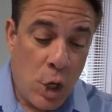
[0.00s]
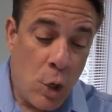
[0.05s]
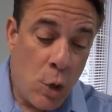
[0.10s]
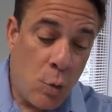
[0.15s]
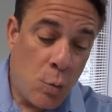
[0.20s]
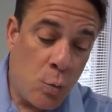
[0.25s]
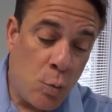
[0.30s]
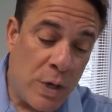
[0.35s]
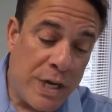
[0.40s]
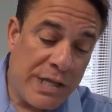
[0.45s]

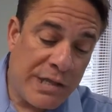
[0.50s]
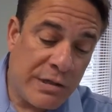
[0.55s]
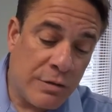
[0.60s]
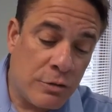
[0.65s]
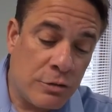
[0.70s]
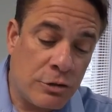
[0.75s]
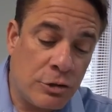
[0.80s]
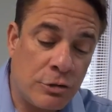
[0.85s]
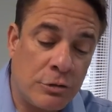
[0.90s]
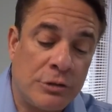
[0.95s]

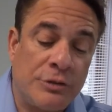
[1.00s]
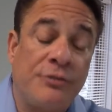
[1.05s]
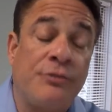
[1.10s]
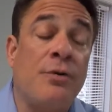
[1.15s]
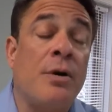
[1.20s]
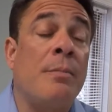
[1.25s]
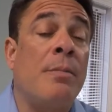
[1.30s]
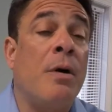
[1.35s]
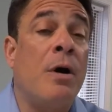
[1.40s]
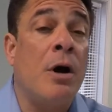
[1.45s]
Researchers
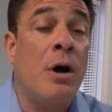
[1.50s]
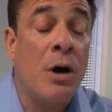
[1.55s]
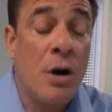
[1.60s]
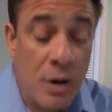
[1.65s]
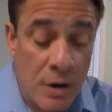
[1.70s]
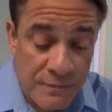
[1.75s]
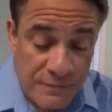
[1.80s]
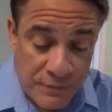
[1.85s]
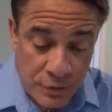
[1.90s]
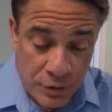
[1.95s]
from
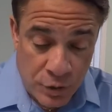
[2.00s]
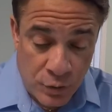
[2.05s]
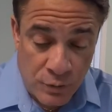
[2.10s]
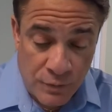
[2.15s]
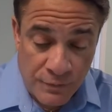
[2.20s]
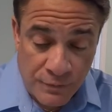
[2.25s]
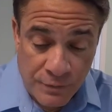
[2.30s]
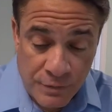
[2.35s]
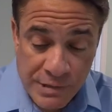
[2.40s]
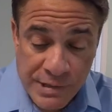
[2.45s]
Harvard
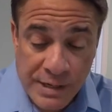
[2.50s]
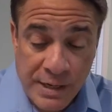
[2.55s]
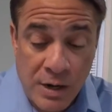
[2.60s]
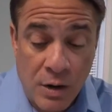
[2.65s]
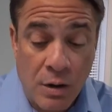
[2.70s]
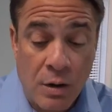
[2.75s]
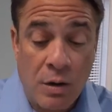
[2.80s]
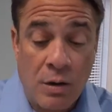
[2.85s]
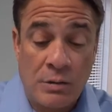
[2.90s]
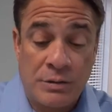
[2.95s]
University
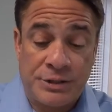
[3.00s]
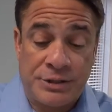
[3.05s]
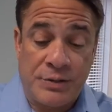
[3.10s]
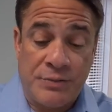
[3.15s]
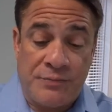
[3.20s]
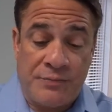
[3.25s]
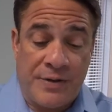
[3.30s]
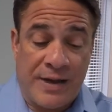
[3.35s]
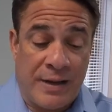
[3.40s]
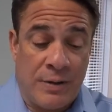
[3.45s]
also
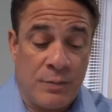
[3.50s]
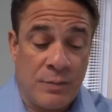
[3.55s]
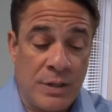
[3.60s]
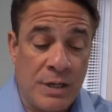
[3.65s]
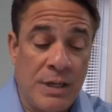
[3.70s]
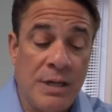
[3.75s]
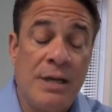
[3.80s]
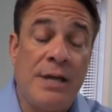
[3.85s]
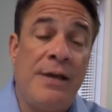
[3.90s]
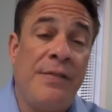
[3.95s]
found
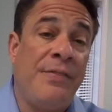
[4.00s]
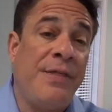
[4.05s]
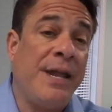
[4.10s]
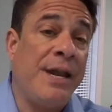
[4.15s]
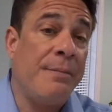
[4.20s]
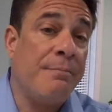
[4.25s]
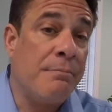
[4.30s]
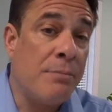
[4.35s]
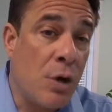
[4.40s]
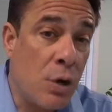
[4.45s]
that
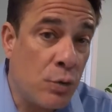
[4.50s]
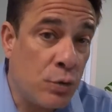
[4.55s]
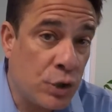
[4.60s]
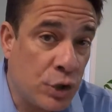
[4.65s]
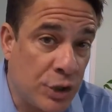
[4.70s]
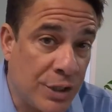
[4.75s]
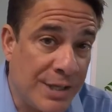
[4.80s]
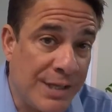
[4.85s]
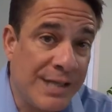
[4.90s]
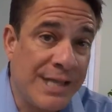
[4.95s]

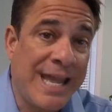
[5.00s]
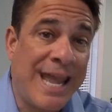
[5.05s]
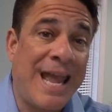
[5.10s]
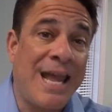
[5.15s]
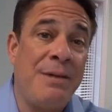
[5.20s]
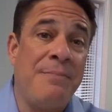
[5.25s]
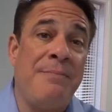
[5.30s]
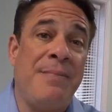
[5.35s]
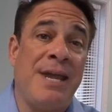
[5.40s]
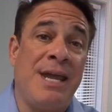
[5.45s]
emotions
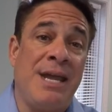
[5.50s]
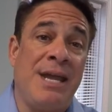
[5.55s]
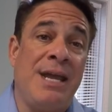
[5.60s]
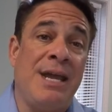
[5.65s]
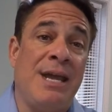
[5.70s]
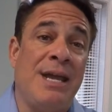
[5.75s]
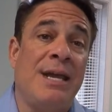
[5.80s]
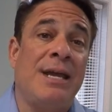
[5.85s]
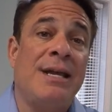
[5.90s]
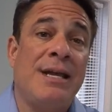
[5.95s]
can
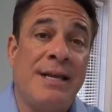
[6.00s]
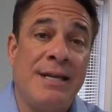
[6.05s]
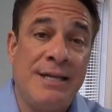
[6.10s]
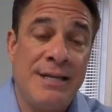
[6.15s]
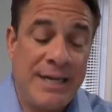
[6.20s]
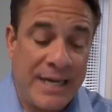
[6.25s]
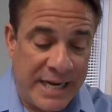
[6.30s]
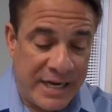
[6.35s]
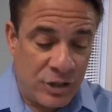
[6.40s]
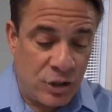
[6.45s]
be
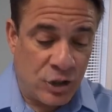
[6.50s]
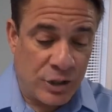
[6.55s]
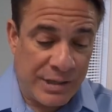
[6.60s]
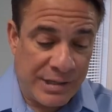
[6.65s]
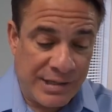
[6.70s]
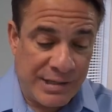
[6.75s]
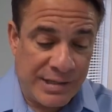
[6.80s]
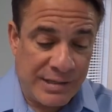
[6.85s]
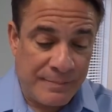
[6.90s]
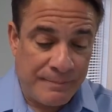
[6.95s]

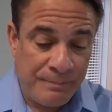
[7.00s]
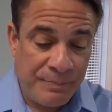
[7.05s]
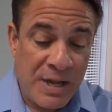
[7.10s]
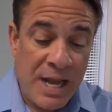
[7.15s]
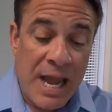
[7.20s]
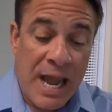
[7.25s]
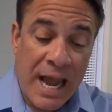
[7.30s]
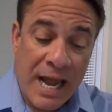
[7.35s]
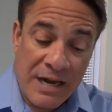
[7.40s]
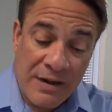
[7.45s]
contagious
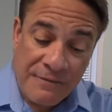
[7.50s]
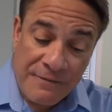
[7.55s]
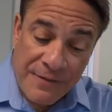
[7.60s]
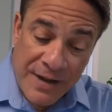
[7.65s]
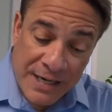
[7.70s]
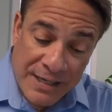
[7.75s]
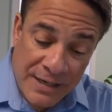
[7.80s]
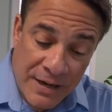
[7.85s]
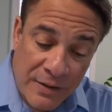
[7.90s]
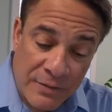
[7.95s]
and
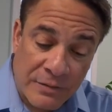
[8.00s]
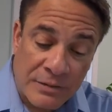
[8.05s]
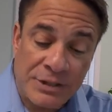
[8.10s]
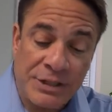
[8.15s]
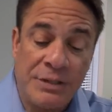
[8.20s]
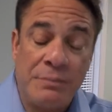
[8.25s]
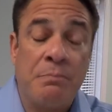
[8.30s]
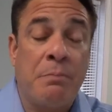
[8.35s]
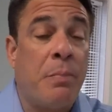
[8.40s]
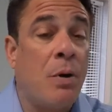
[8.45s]
affect others
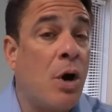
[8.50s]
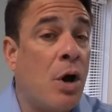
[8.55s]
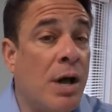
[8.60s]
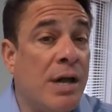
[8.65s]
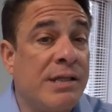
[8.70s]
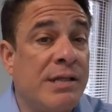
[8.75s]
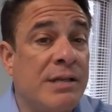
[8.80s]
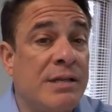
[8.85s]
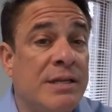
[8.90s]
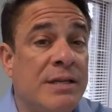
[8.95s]
in
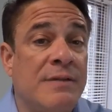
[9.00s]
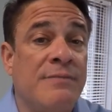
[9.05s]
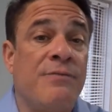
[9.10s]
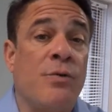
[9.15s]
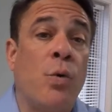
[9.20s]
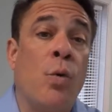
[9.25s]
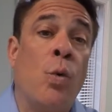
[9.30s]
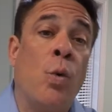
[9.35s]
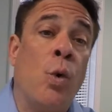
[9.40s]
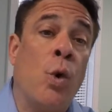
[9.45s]
positive
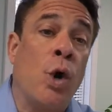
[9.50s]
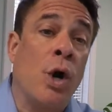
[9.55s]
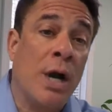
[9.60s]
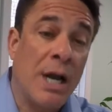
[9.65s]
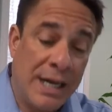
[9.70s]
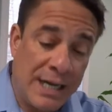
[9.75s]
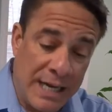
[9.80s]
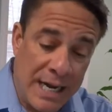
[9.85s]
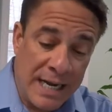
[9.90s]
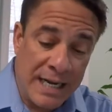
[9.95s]
or
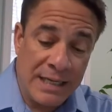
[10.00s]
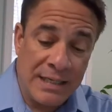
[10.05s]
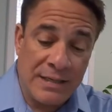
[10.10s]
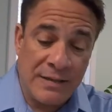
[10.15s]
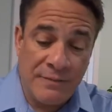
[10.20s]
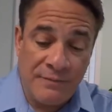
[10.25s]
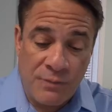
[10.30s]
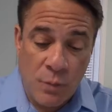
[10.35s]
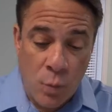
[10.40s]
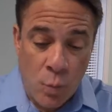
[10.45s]

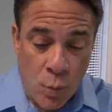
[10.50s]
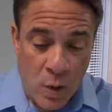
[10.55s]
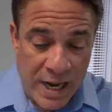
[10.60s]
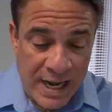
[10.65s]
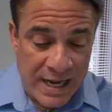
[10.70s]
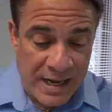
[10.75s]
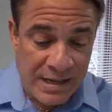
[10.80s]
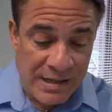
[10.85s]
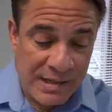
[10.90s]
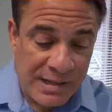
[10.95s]
negative
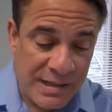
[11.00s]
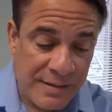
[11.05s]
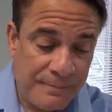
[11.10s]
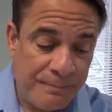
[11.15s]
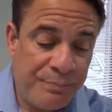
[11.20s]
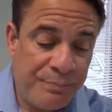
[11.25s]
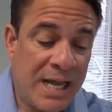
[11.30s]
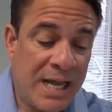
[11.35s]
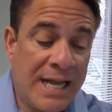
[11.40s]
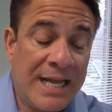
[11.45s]
ways.
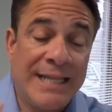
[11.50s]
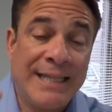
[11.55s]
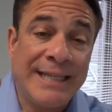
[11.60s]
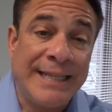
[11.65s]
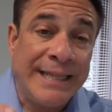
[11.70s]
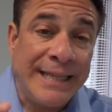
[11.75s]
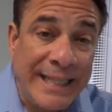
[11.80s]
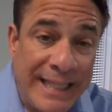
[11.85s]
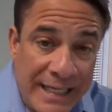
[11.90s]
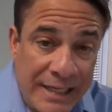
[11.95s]

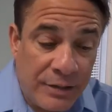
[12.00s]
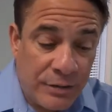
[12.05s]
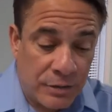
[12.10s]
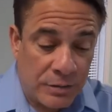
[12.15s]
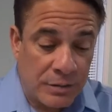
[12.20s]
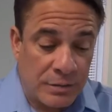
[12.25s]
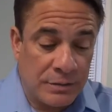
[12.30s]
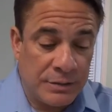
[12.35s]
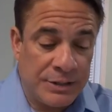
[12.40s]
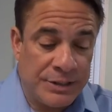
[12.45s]

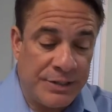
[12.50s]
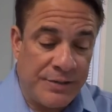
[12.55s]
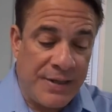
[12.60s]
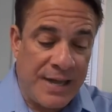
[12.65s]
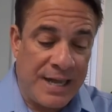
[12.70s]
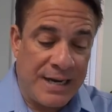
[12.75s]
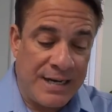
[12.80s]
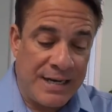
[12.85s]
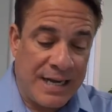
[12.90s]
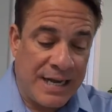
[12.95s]
Leaders
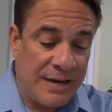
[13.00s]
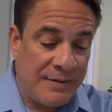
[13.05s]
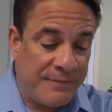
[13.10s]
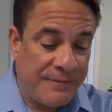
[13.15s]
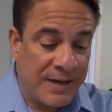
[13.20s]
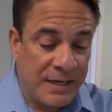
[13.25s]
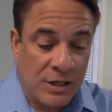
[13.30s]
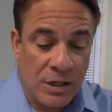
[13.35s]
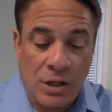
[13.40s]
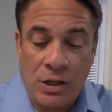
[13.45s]
then can
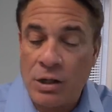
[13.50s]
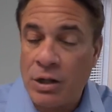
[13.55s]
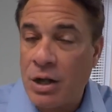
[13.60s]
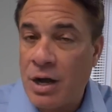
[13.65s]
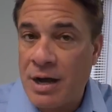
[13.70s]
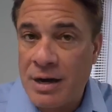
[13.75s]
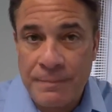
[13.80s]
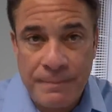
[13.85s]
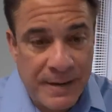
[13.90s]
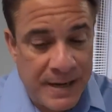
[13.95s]
affect a
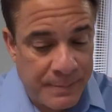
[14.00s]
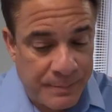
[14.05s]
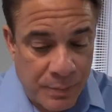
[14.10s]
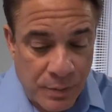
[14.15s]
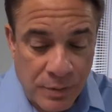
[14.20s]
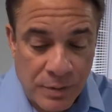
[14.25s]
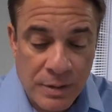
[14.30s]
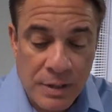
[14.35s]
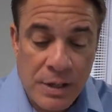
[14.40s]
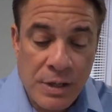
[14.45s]
lot of
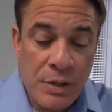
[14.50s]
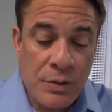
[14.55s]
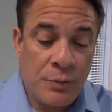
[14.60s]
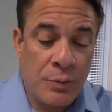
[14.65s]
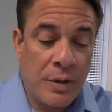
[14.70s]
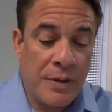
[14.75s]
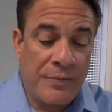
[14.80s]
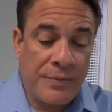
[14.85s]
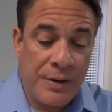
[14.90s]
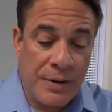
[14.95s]
people
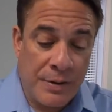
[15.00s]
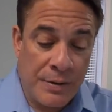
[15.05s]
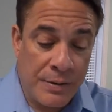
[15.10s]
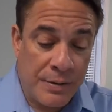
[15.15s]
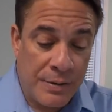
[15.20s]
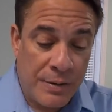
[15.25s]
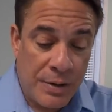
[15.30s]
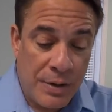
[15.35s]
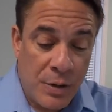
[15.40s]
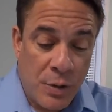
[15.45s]
throughout
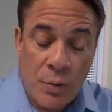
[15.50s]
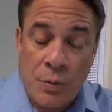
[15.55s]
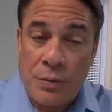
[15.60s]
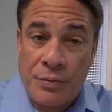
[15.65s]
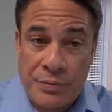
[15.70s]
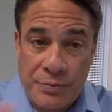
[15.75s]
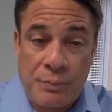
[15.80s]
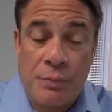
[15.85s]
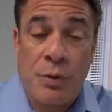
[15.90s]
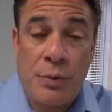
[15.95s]
their or
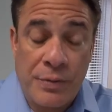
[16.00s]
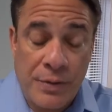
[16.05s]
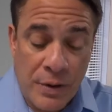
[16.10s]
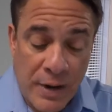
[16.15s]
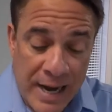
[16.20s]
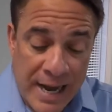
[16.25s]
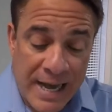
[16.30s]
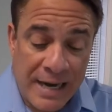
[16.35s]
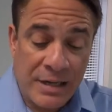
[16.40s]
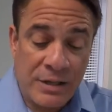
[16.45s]
through their
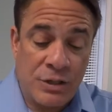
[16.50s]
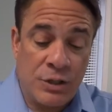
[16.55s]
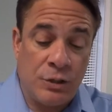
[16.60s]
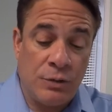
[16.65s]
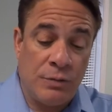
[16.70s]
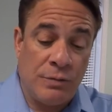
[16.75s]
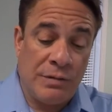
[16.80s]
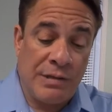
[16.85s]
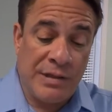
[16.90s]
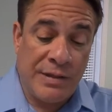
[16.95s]

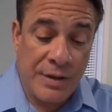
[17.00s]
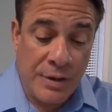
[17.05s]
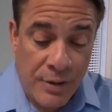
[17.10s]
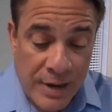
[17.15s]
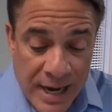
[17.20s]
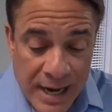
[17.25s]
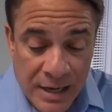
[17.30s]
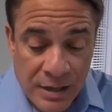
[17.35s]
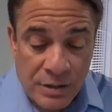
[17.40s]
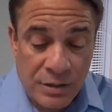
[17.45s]
attitudes, their
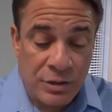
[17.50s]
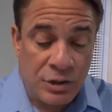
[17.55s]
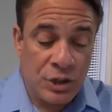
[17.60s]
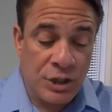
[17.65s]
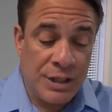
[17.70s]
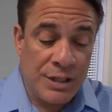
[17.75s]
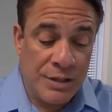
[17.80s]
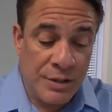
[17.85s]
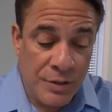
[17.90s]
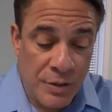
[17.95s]

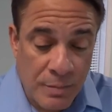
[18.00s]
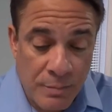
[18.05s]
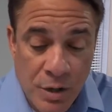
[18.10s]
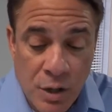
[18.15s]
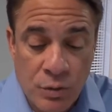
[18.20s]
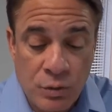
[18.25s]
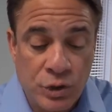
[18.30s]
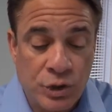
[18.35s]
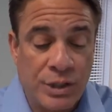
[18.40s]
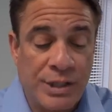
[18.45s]
energy, their
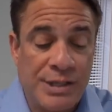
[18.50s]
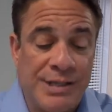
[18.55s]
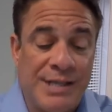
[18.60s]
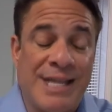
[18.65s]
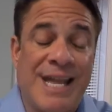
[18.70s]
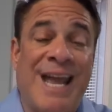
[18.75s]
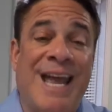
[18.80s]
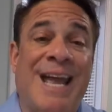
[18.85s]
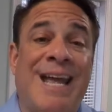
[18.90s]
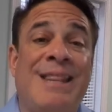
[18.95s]
emotions,
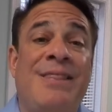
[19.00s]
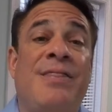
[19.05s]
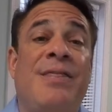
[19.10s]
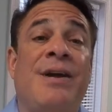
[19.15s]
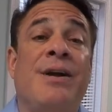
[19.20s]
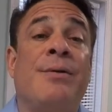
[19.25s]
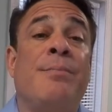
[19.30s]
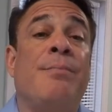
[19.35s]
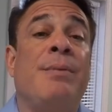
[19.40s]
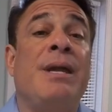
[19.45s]
and
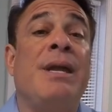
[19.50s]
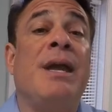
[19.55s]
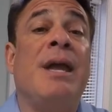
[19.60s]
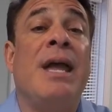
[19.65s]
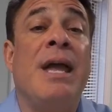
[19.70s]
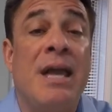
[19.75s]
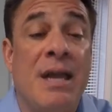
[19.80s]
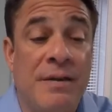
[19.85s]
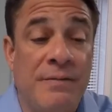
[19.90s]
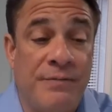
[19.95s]
their
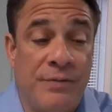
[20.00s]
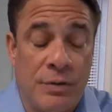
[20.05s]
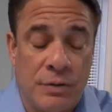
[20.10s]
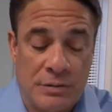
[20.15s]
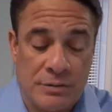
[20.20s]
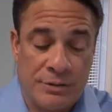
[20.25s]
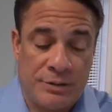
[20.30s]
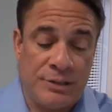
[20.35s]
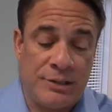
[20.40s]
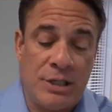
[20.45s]

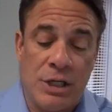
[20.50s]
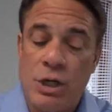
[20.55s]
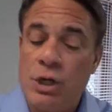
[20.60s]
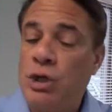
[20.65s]
behaviors.